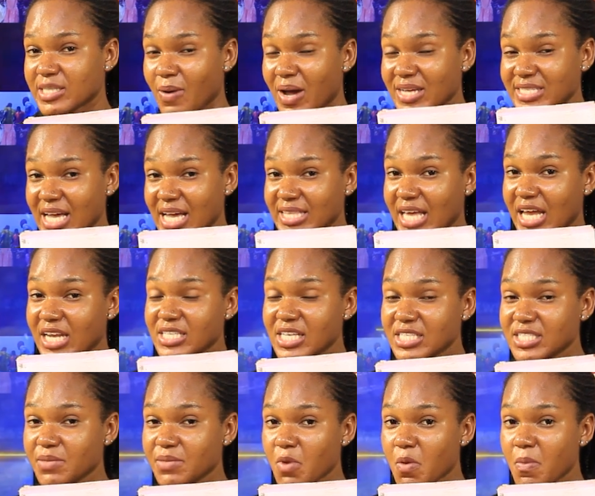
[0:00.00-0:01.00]
I was shot at
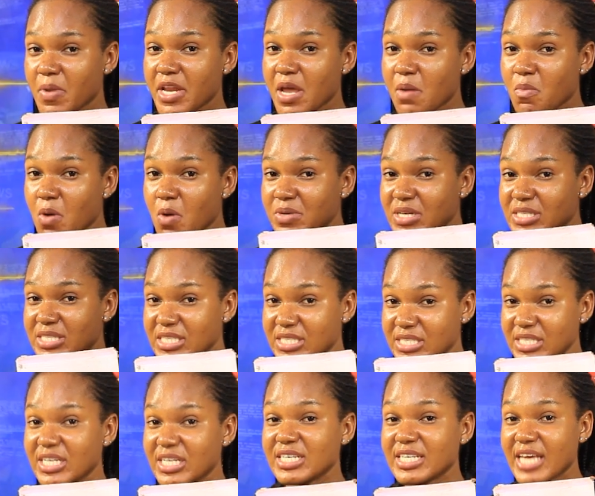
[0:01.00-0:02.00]
20 moment. Name of
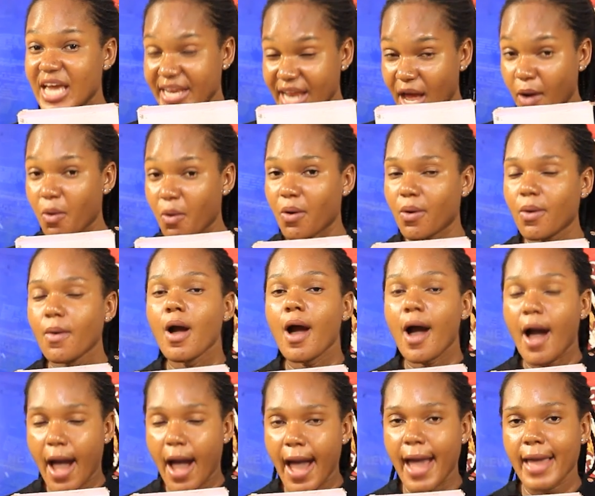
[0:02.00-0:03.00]
Mrs. Nidia.
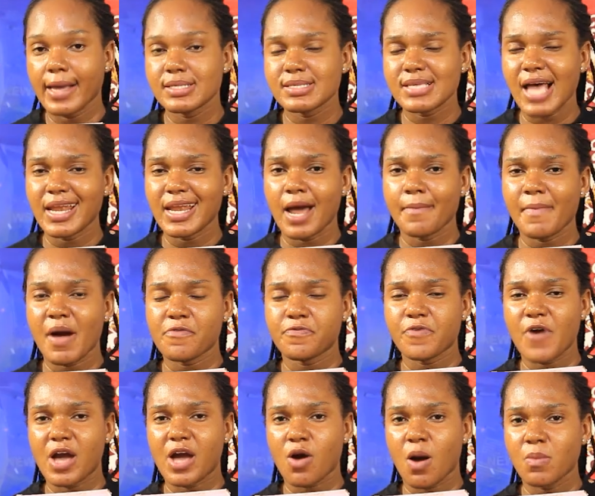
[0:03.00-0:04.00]
I sign a man
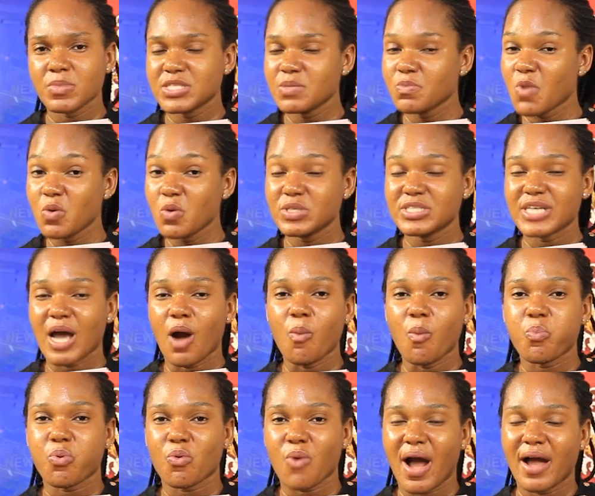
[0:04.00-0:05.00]
for a comes to Moesha.
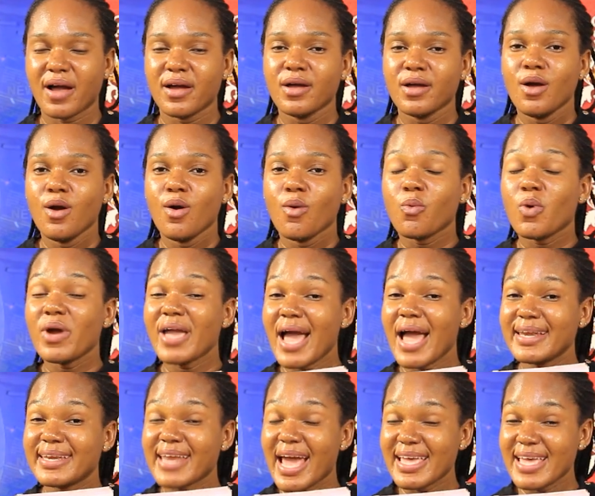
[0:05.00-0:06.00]
We
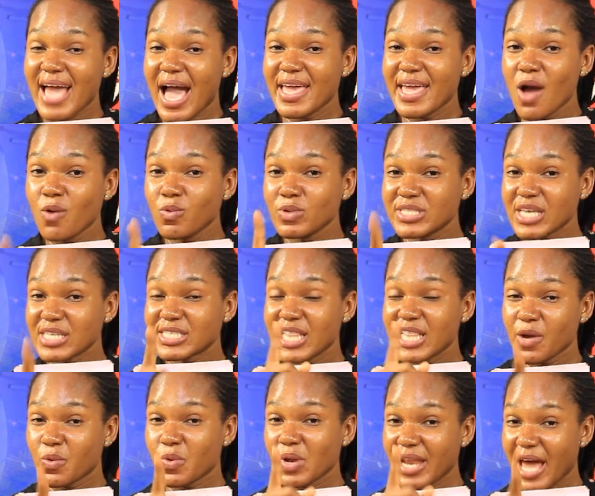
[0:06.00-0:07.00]
are then, yeah, you who's a
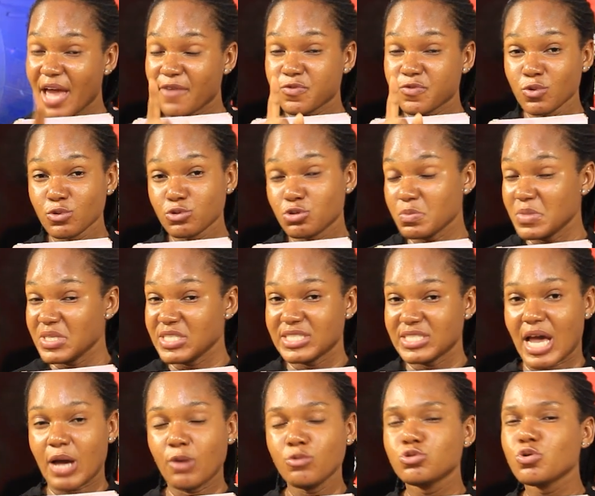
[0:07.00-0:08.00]
sleeping life. Need to mean
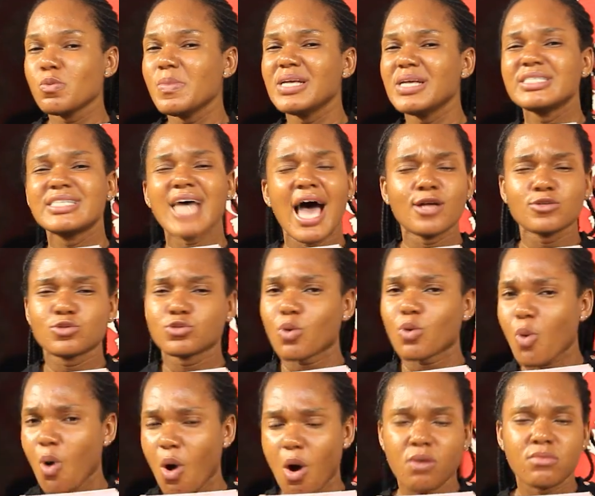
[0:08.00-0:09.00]
jump to mean jump
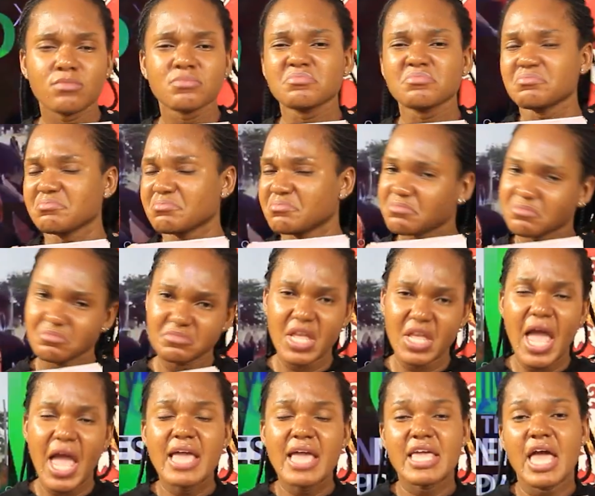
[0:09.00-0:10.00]
to her.
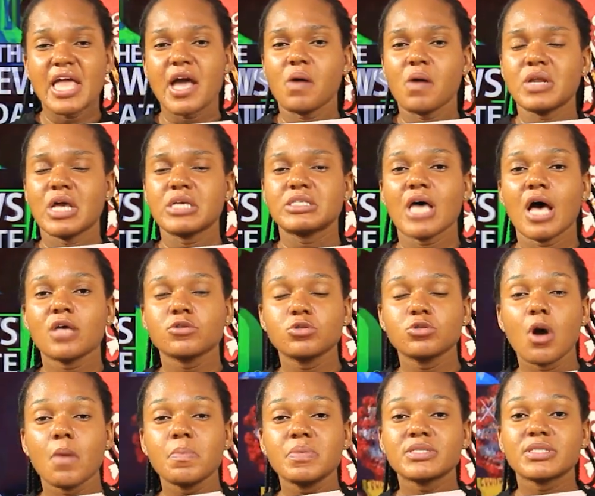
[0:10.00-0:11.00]
Yeah, there sounds
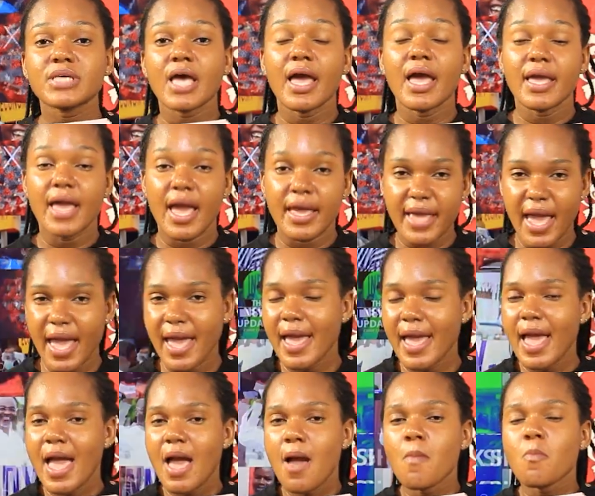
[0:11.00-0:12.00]
no be say, yeah.
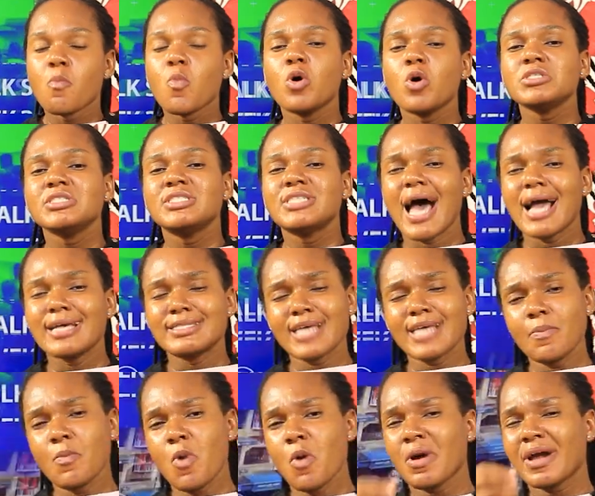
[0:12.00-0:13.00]
Moon jazz,
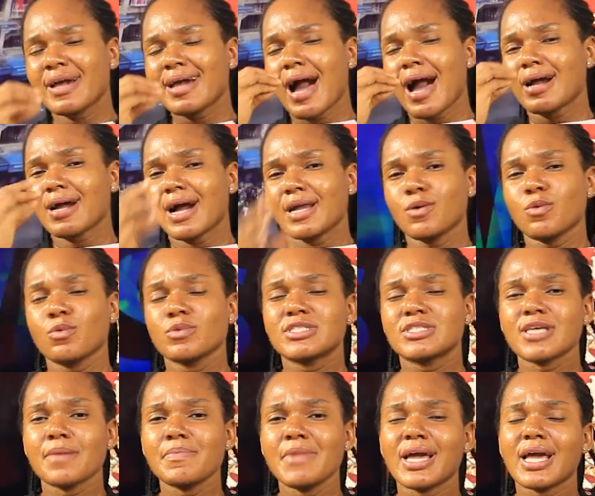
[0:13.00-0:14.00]
some cock and moon
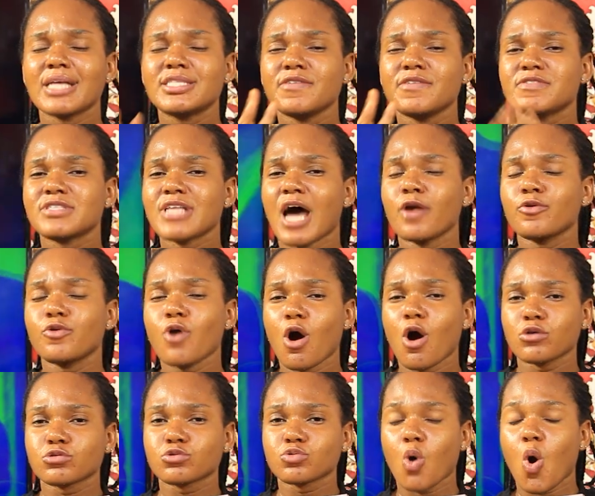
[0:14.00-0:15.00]
some negatives now
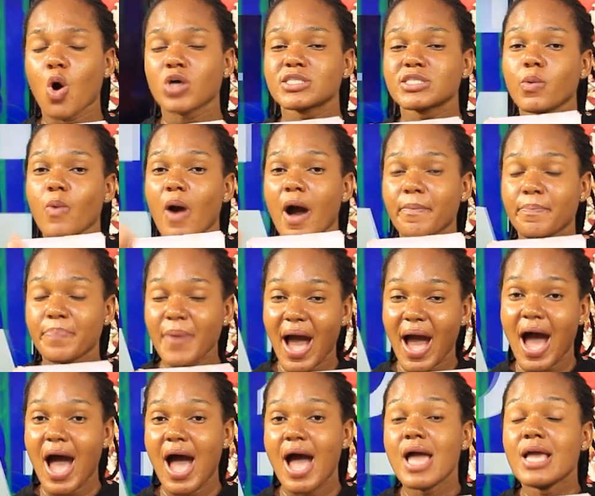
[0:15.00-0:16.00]
draws or so a
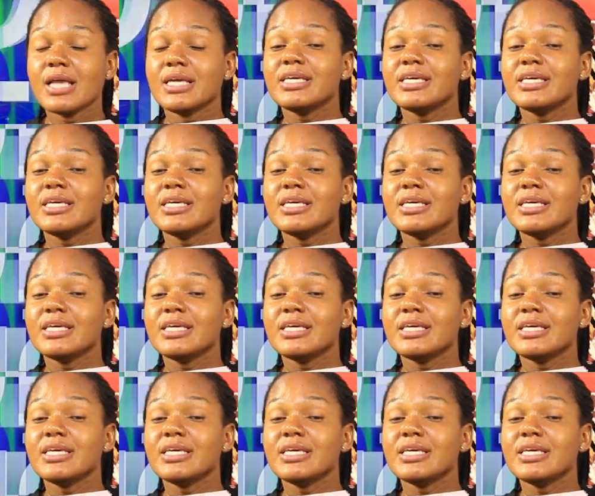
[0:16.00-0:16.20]
bar.